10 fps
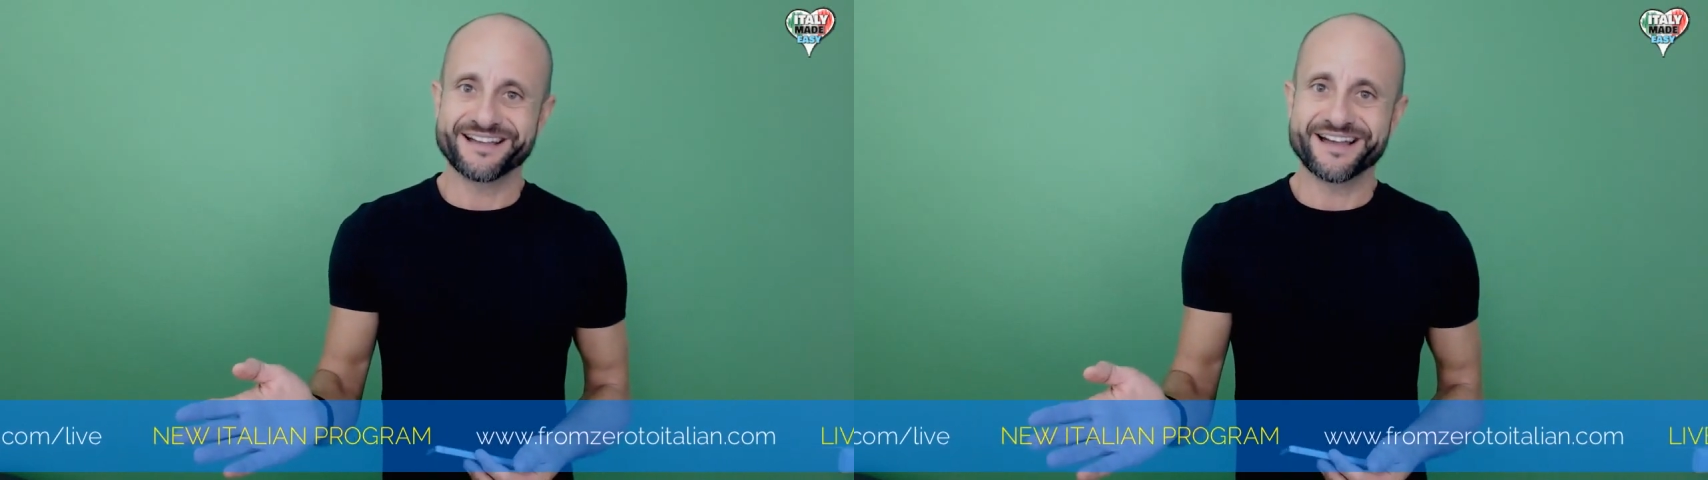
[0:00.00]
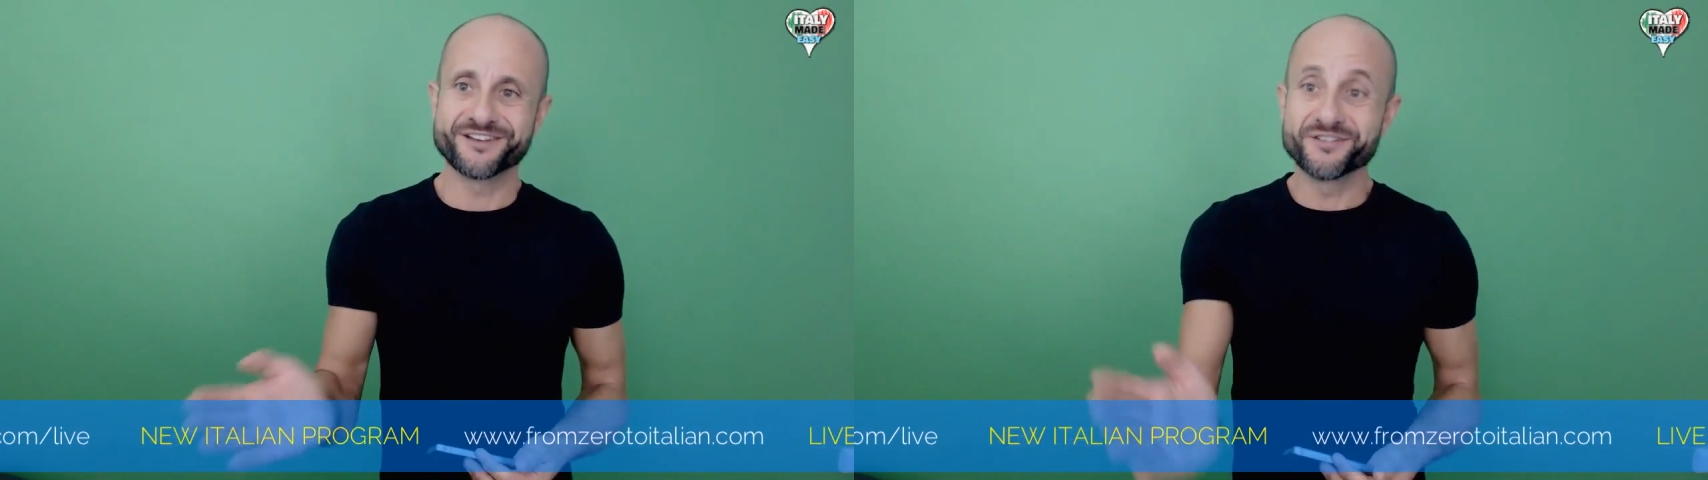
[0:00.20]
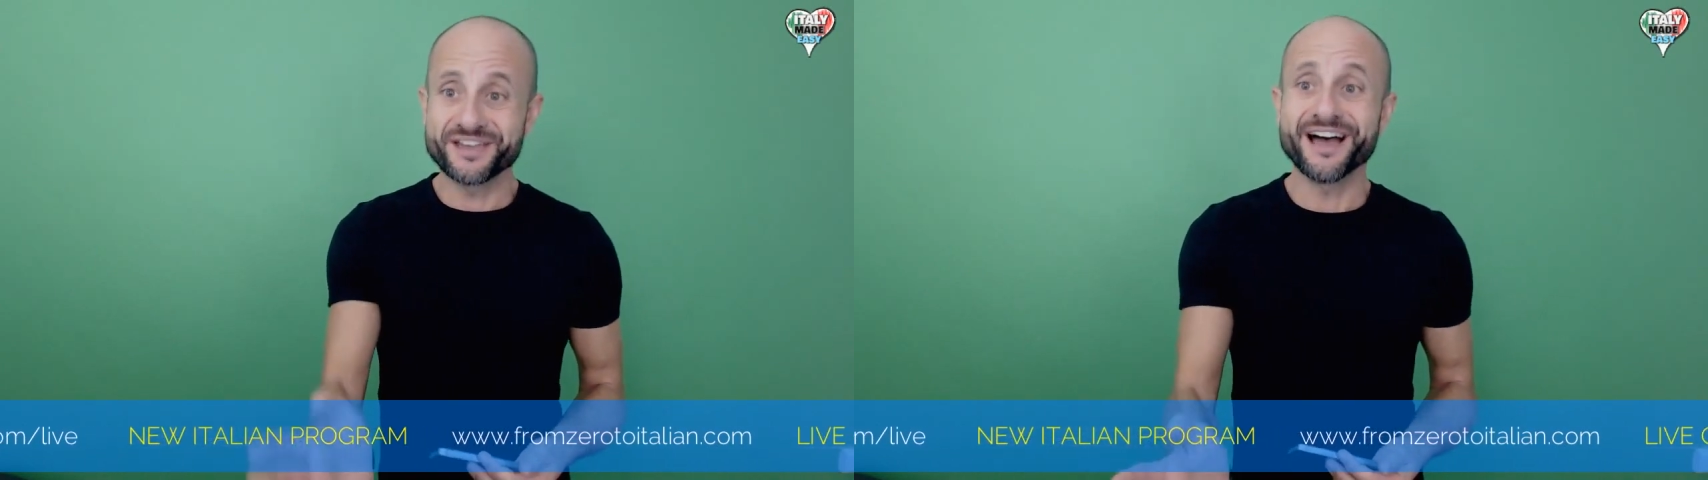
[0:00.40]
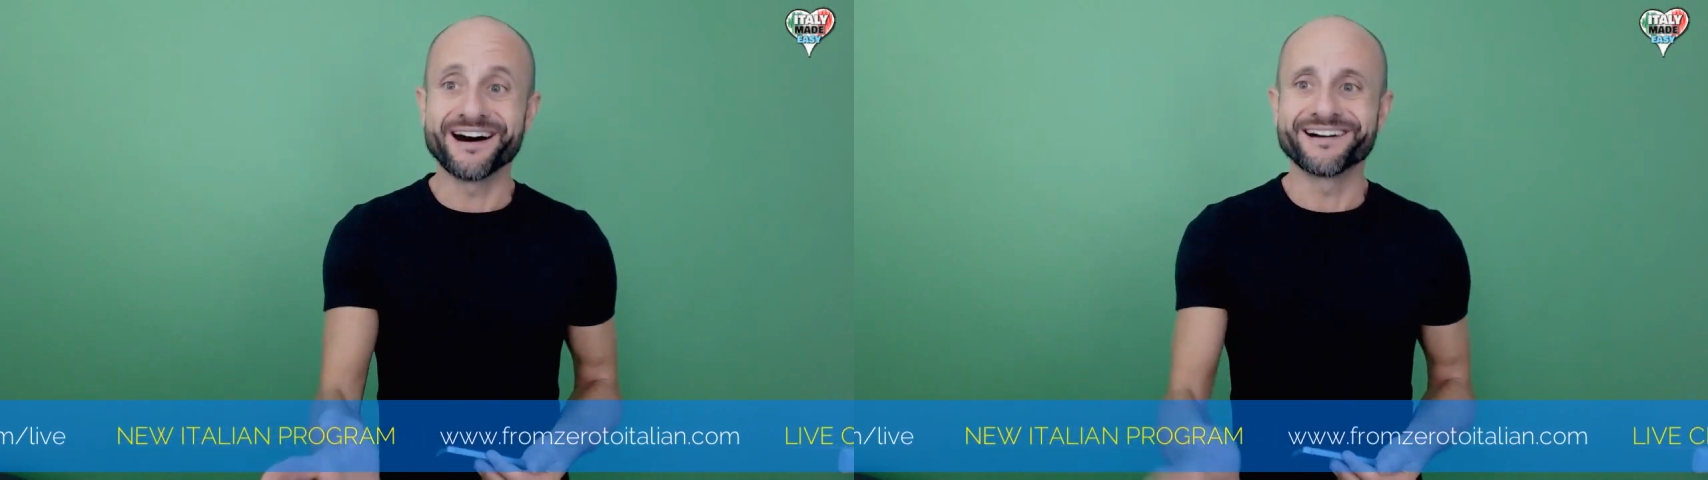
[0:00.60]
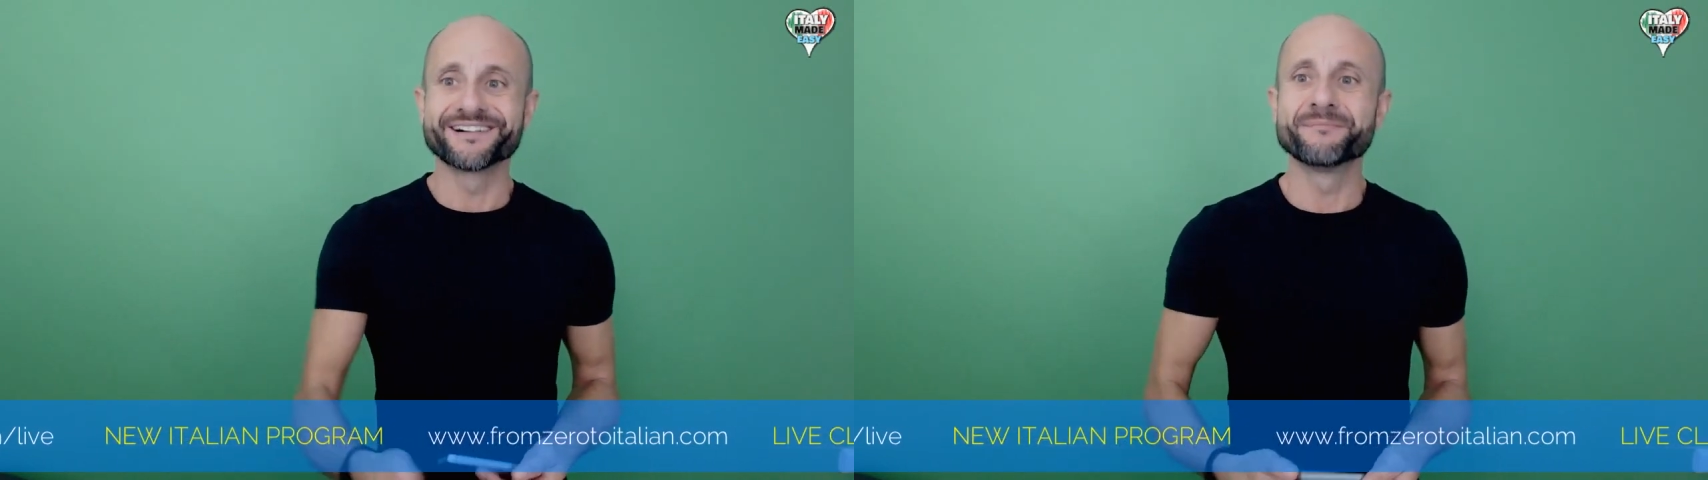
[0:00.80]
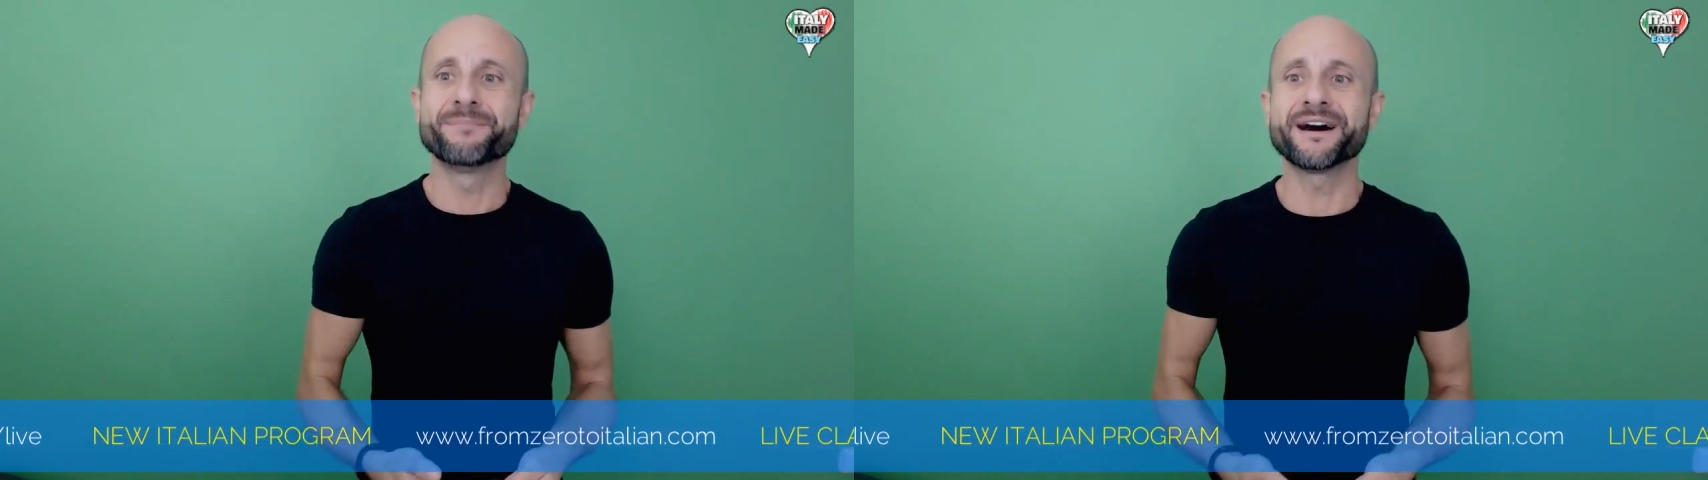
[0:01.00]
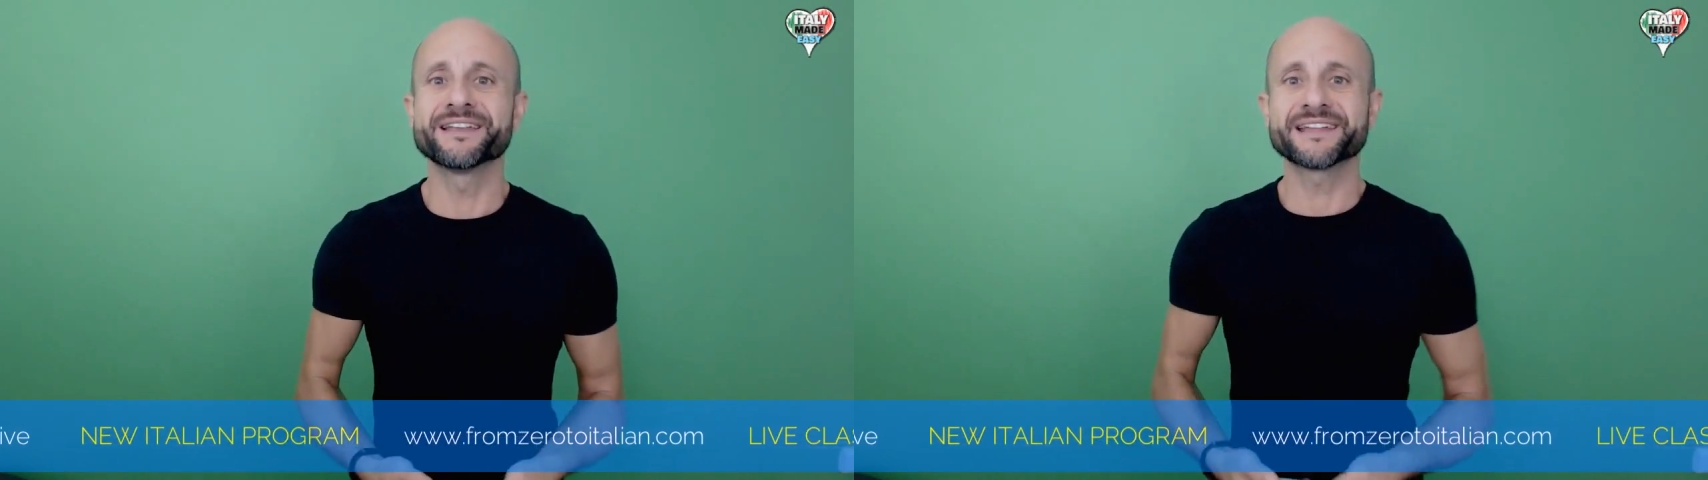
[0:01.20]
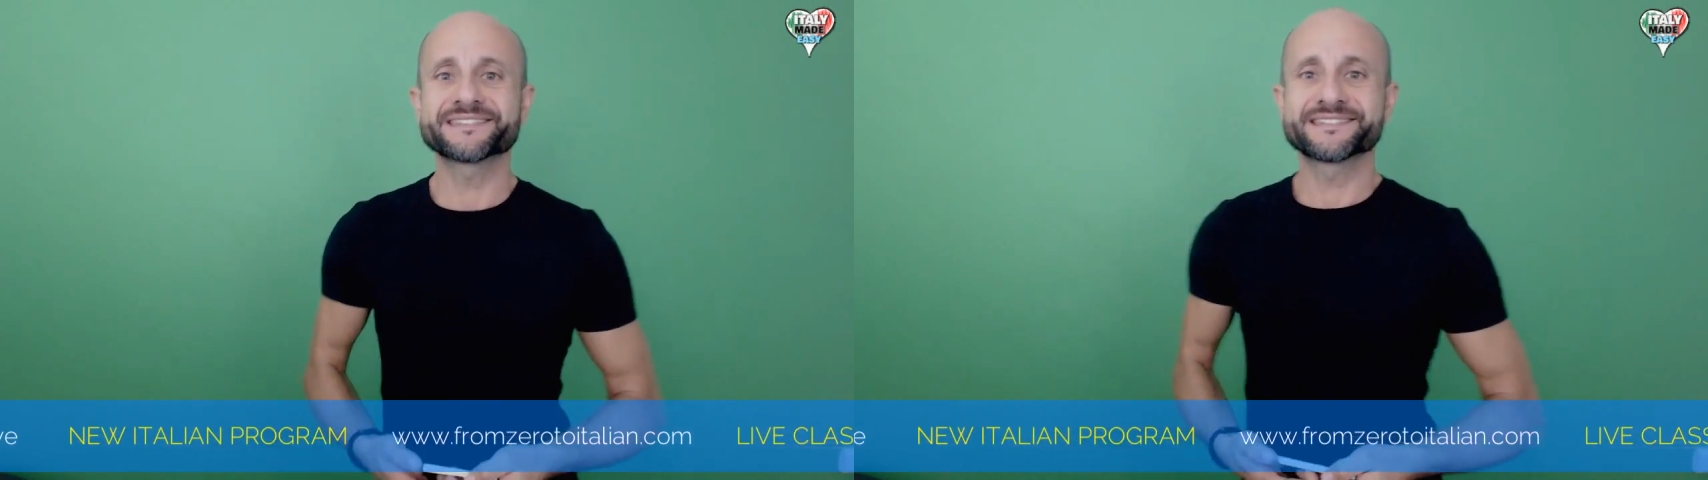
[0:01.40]
I know they are, but
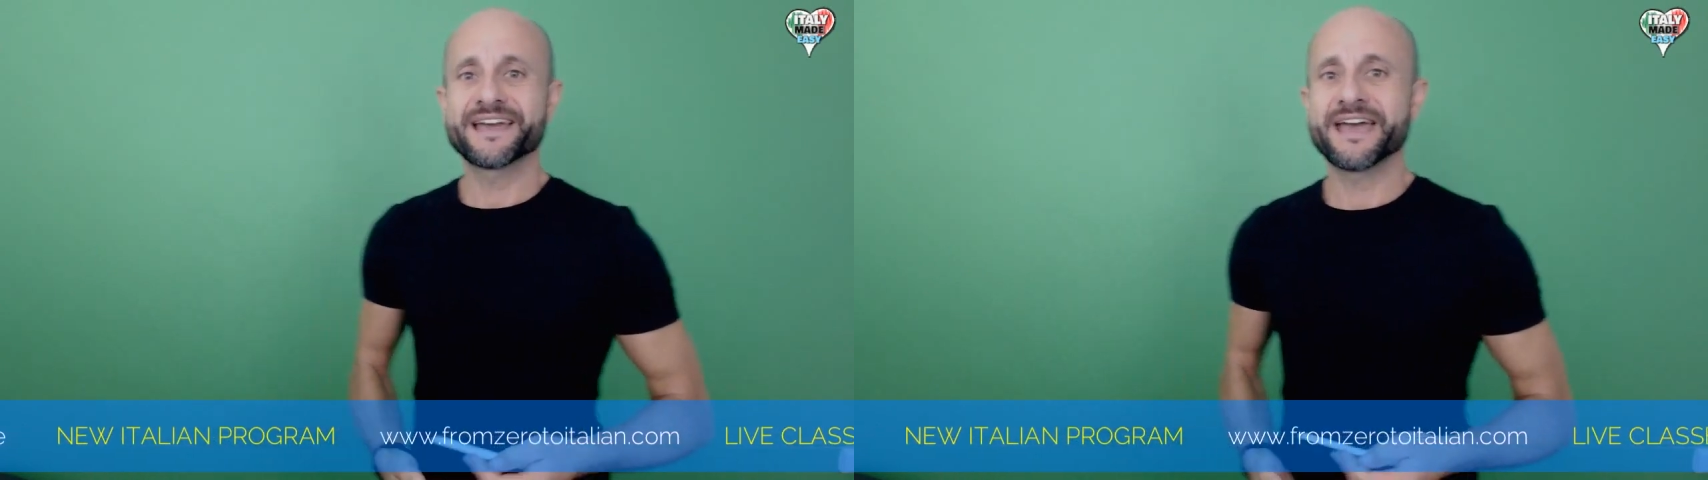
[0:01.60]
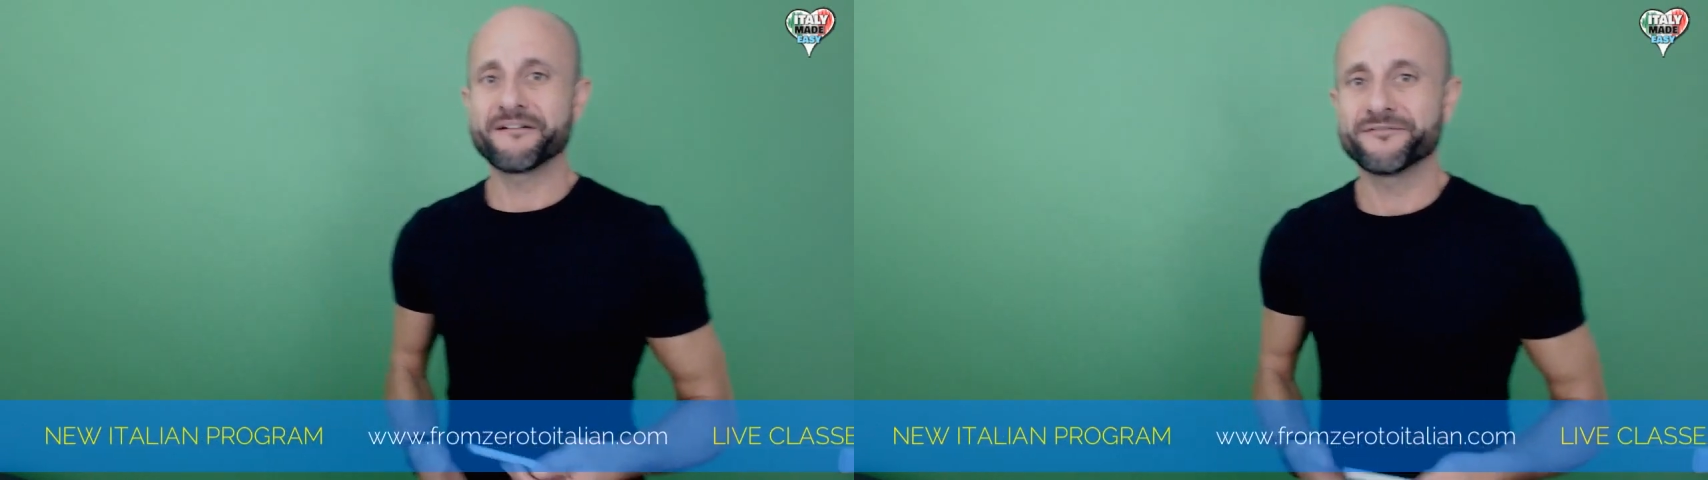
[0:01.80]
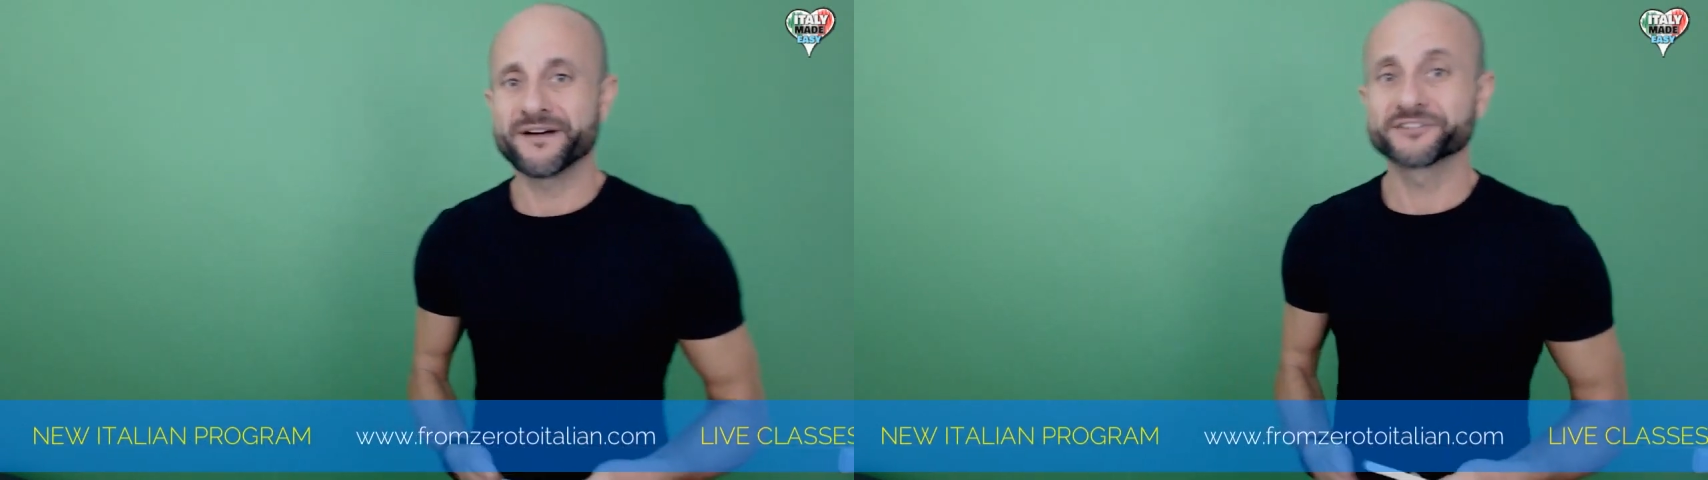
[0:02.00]
let's have fun.